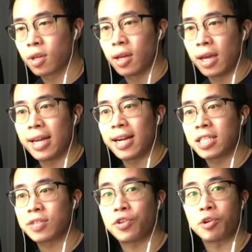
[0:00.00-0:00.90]
And it
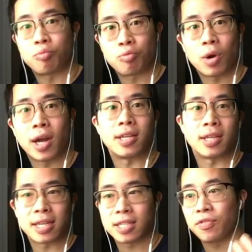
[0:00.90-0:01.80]
has a very bright, it
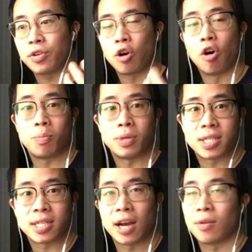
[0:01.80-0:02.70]
has a very open
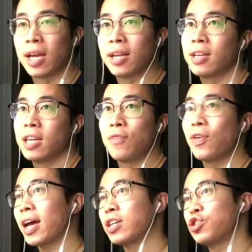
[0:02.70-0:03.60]
sound. And if I
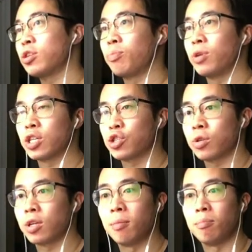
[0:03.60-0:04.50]
asked you to put a
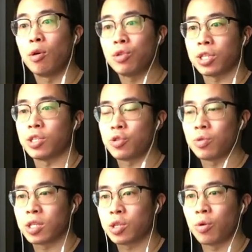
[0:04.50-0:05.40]
certain emotion to
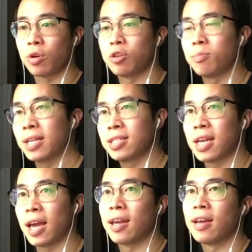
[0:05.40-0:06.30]
this chord, you might
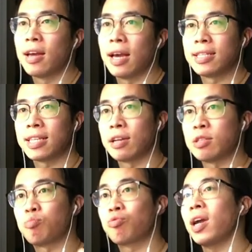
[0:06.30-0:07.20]
say it sounds
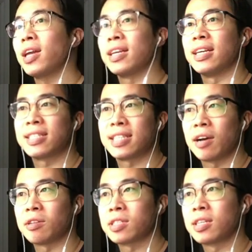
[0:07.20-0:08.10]
bright, it
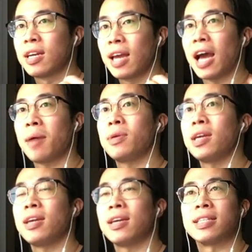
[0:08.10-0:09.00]
sounds
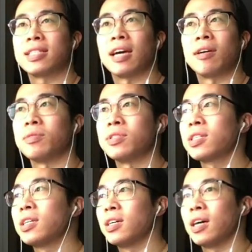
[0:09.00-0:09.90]
happy, it sounds,
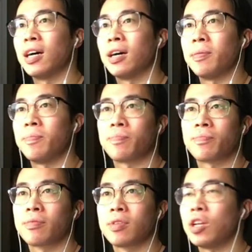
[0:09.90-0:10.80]
um,
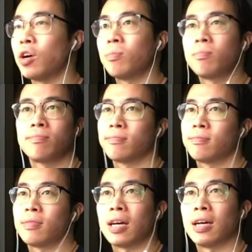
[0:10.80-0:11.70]
you know,
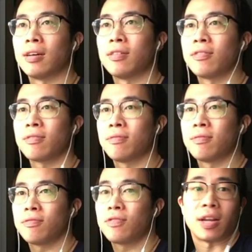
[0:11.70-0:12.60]
uh,
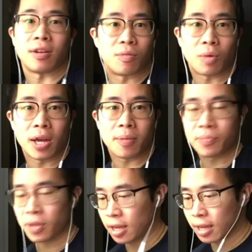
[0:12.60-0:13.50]
fun, right?
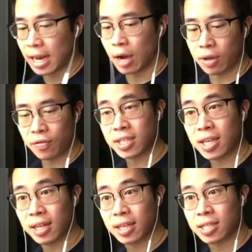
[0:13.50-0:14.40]
Now, if I
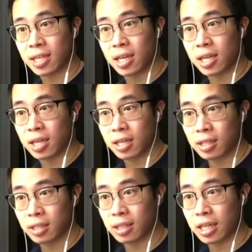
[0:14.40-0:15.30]
take this E,
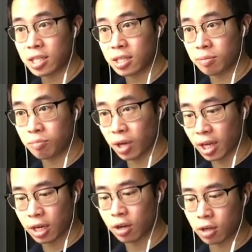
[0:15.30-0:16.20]
let's bring
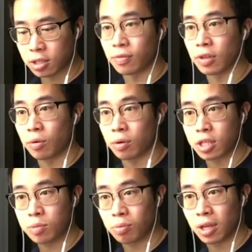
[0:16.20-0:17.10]
it an octave lower.
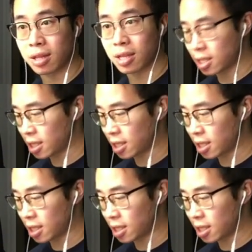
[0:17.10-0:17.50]
Let's play this E